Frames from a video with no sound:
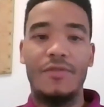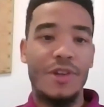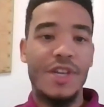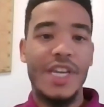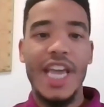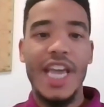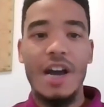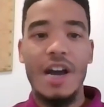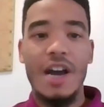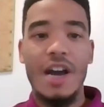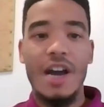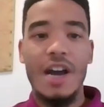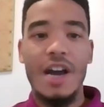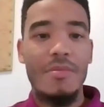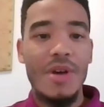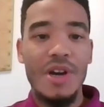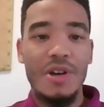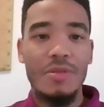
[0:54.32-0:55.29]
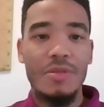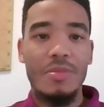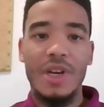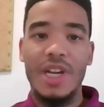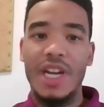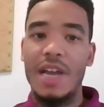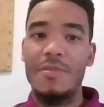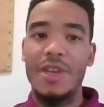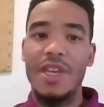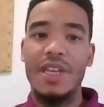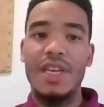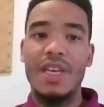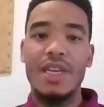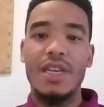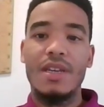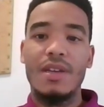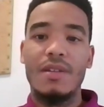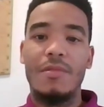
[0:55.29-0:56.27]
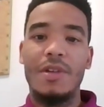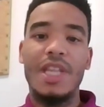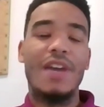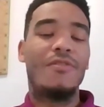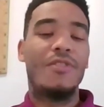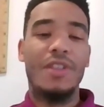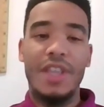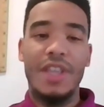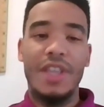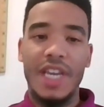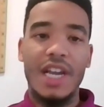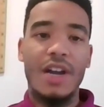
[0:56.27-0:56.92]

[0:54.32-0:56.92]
freak out mode, but I mean, with everything